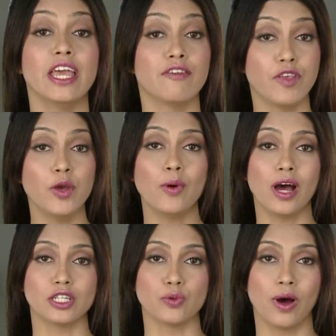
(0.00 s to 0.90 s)
If you
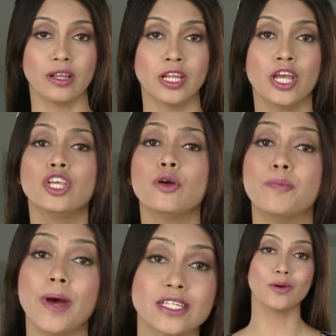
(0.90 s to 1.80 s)
aren't one, you
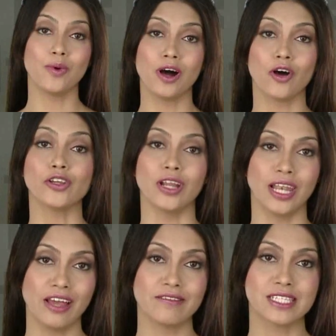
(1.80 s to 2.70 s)
better work on your
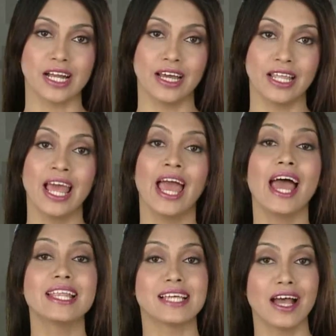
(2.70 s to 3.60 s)
lifestyle
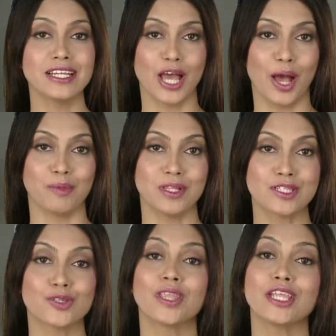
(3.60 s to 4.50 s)
and diet habits
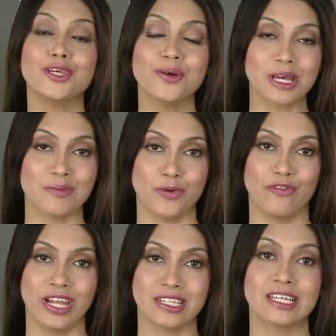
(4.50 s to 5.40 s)
so that you can
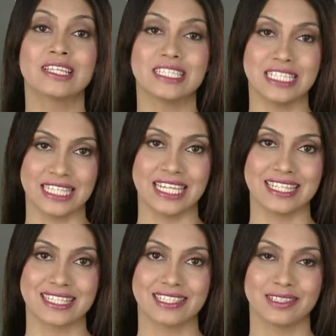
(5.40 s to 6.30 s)
prevent the
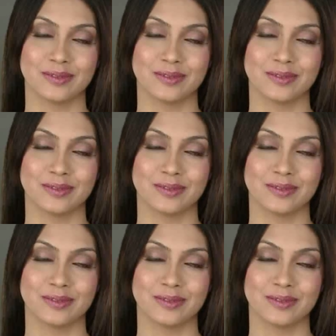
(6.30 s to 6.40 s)
disease.